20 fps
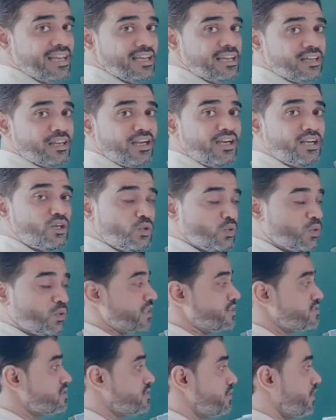into
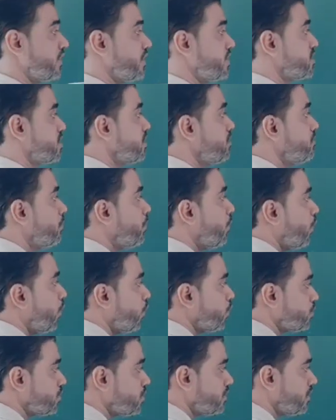consideration
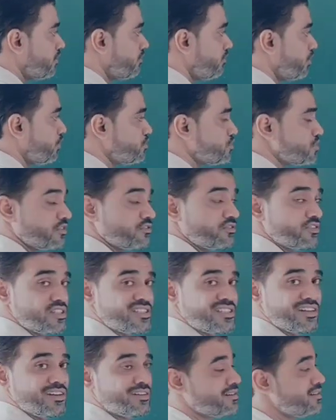both the views of the
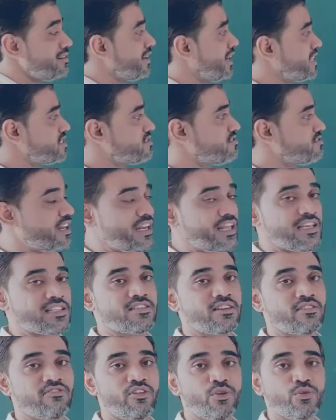children as well as
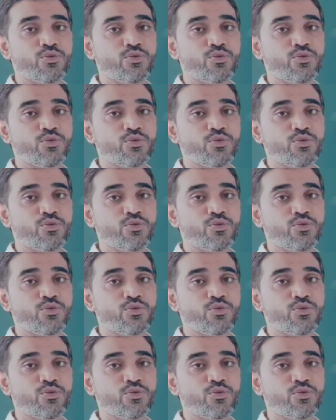the views